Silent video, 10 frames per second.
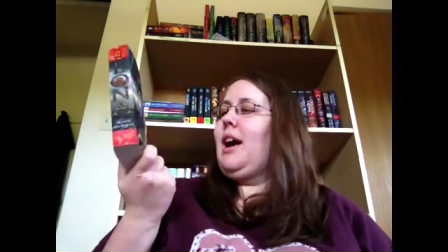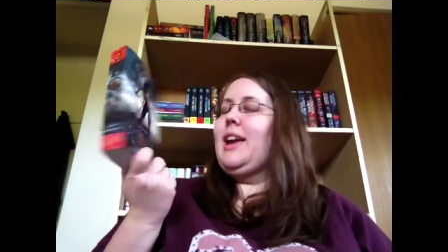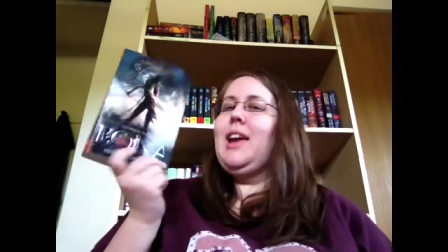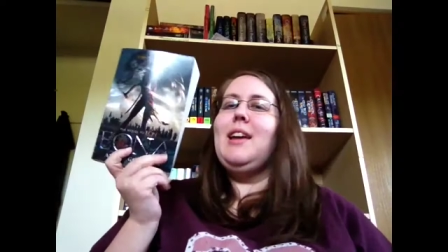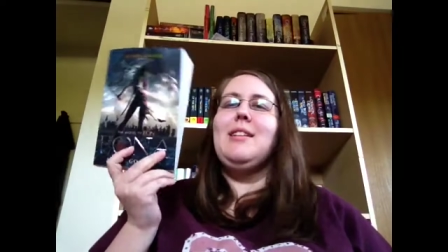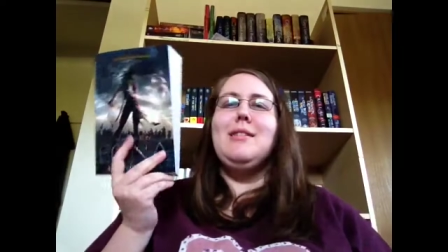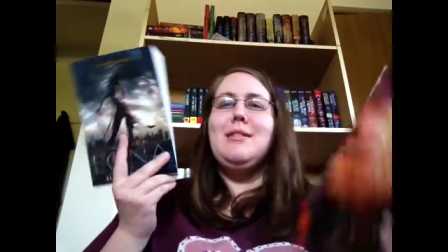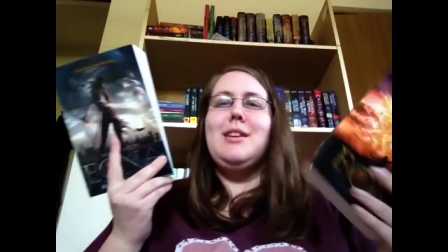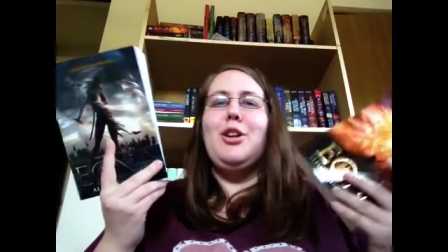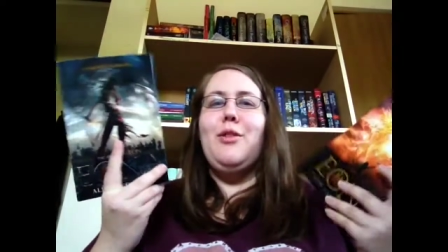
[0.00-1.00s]
I can't
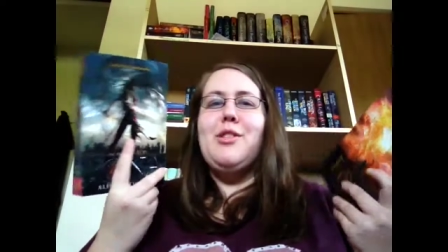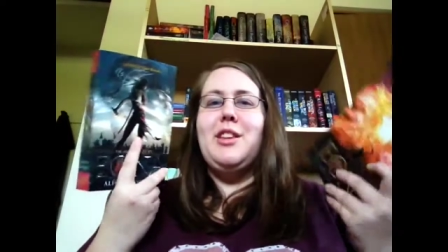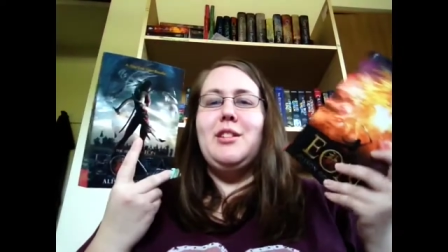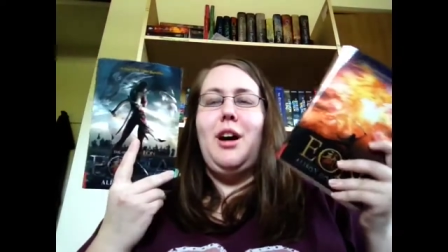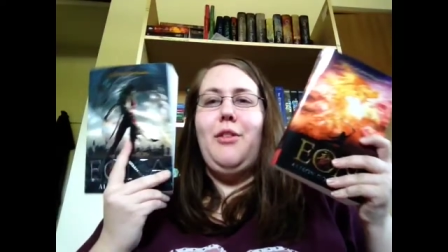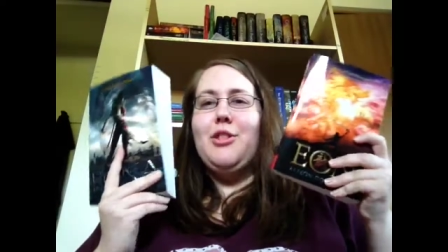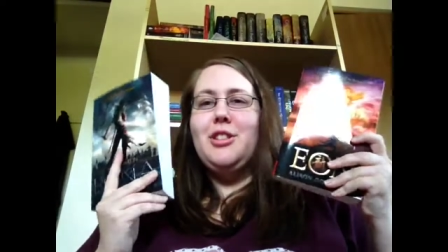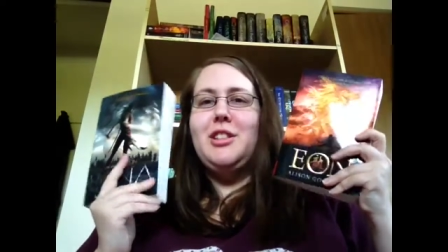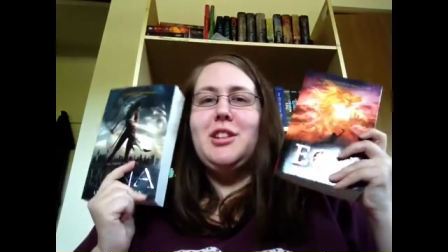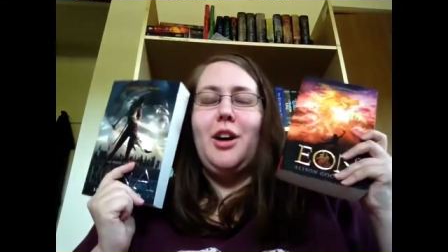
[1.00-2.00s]
get over these covers.
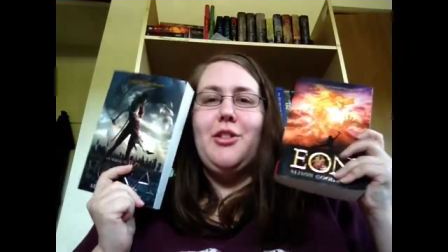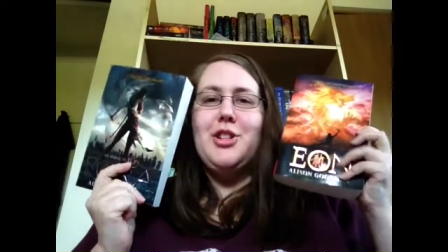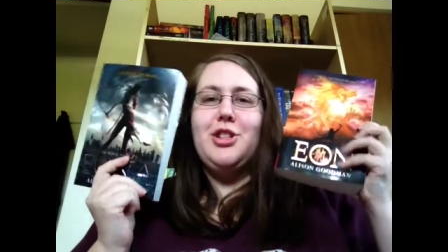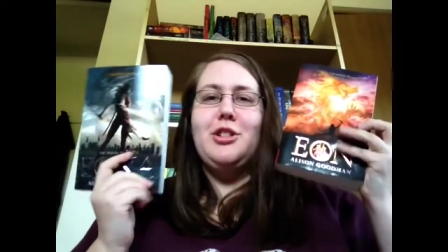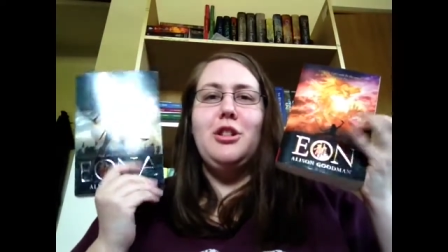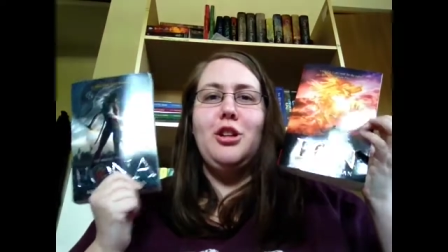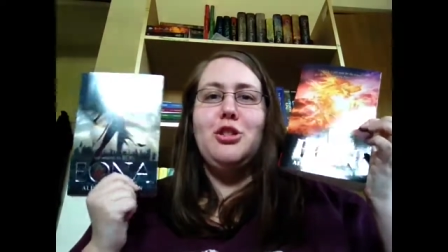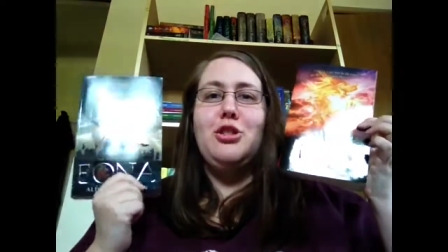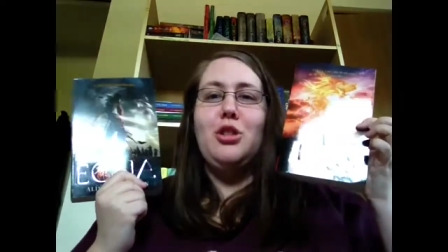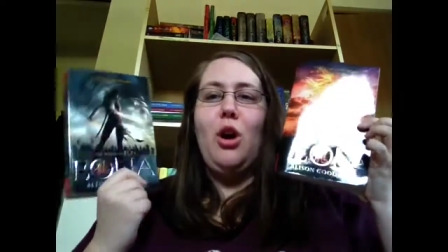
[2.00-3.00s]
These covers just look
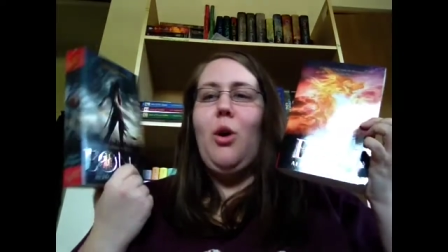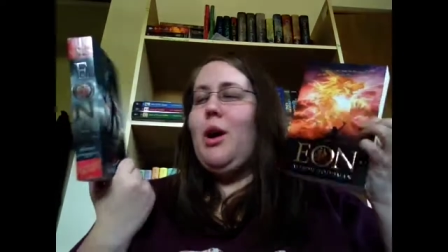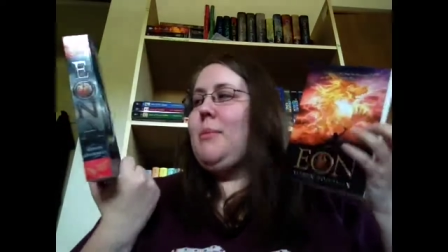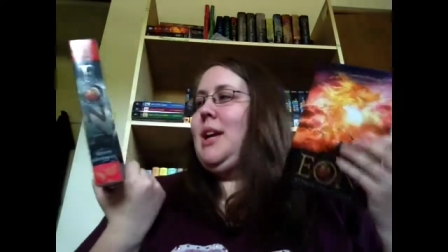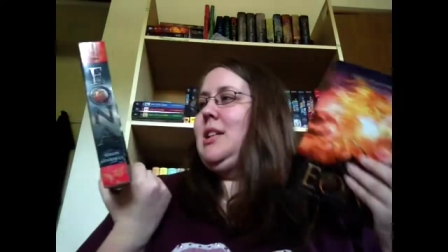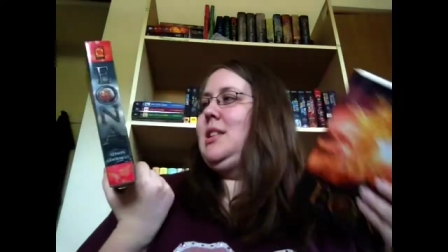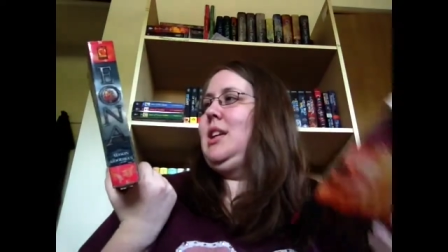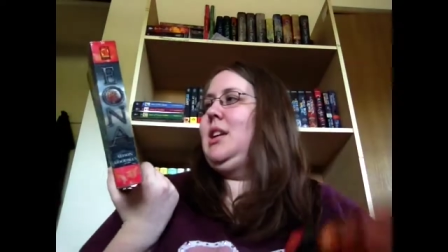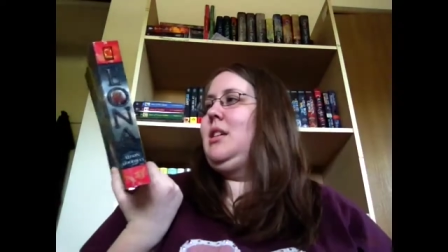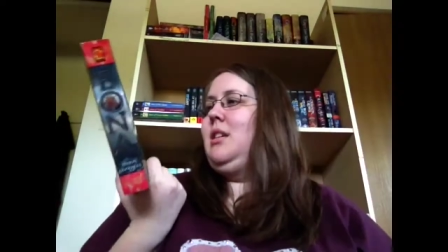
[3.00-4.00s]
so
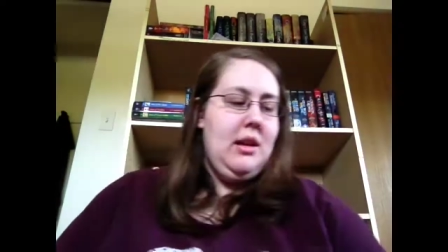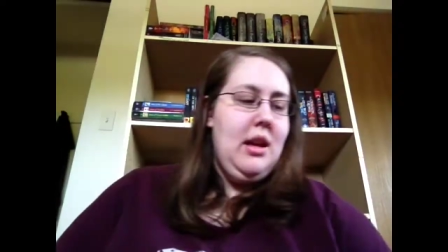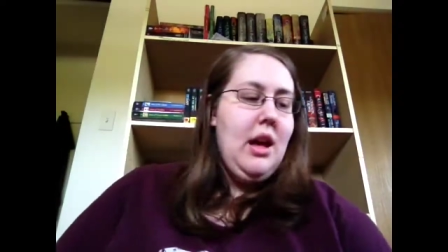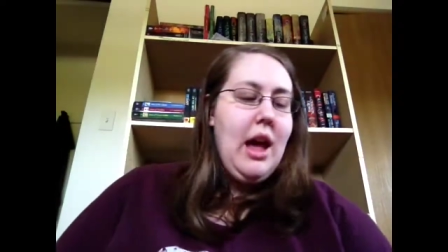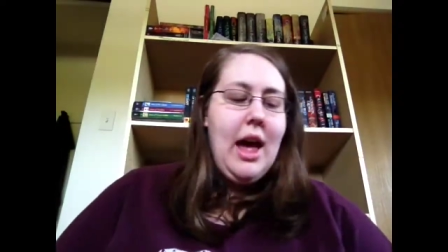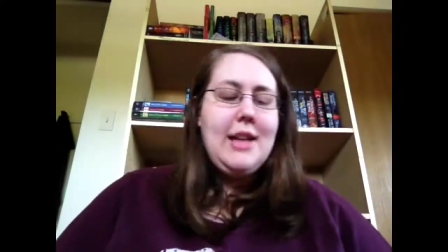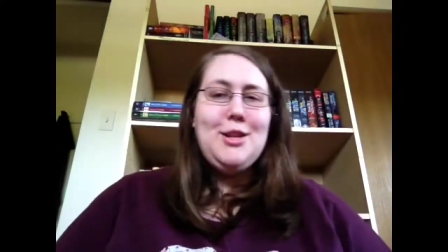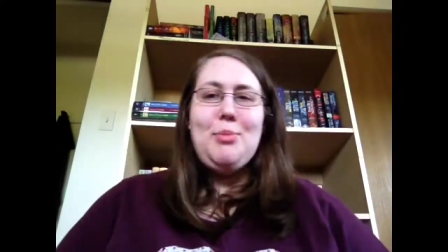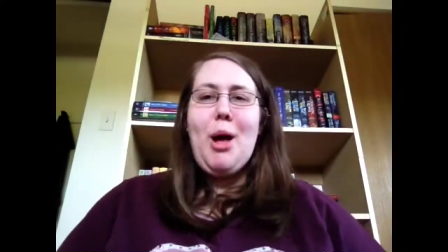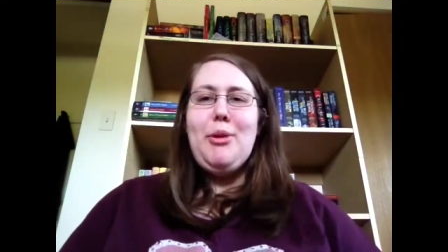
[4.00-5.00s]
amazing. As
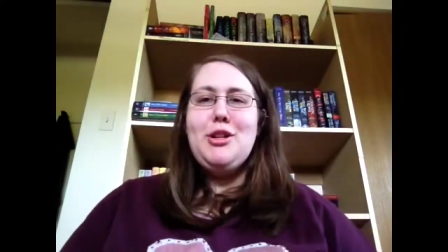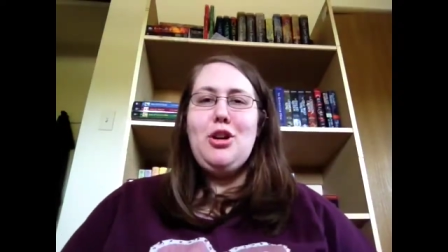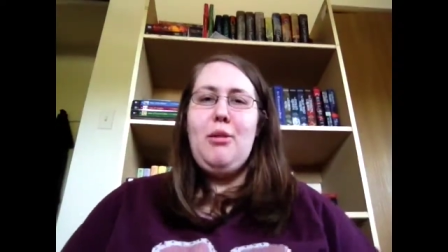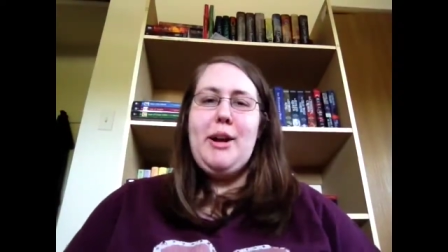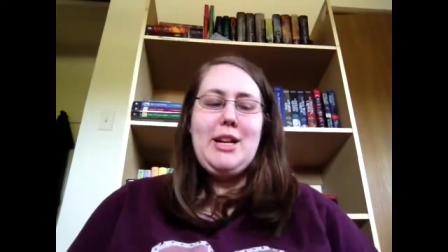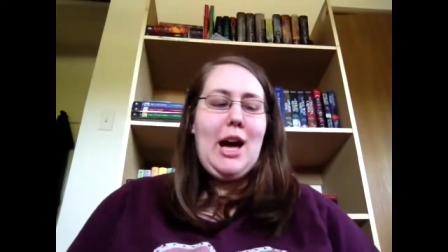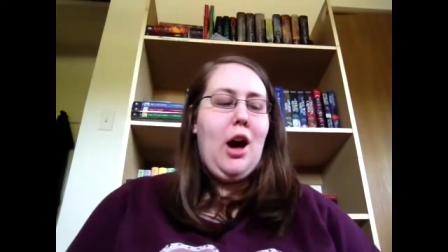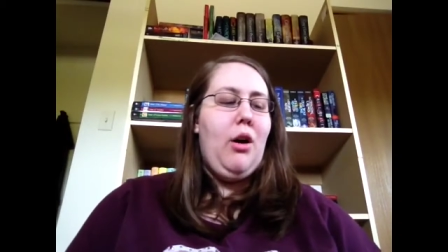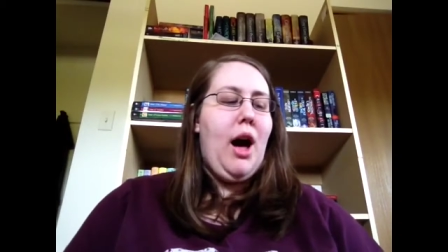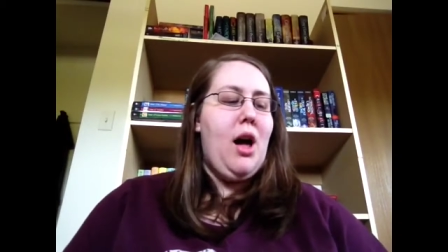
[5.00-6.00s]
you probably know by
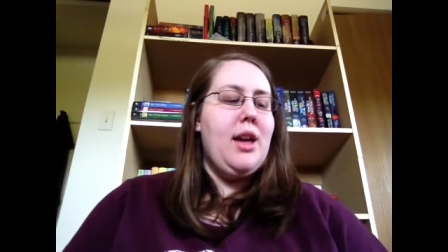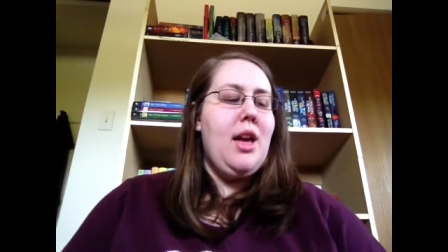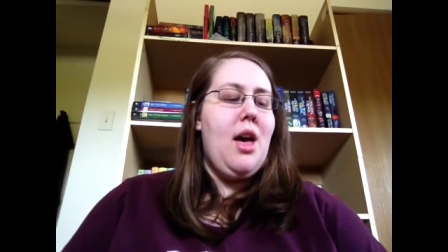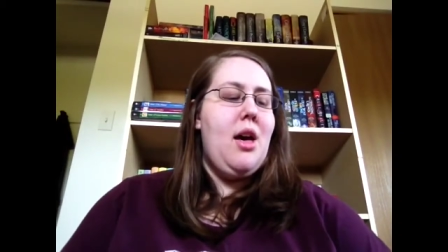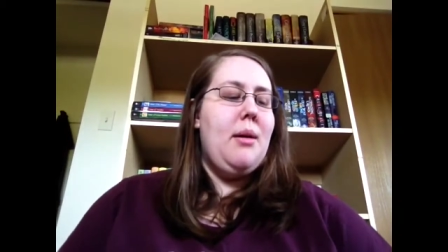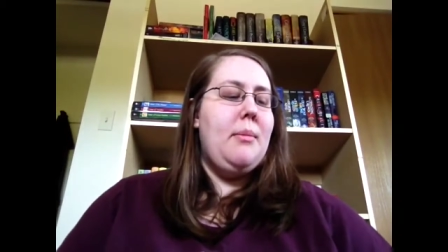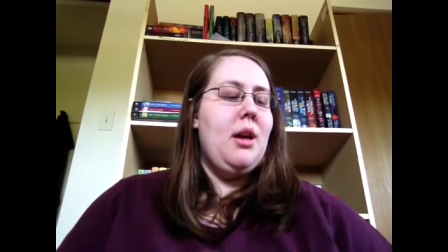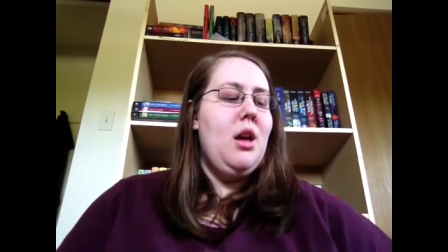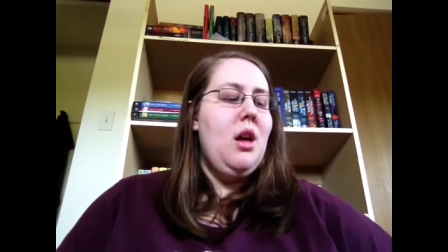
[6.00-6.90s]
now, I am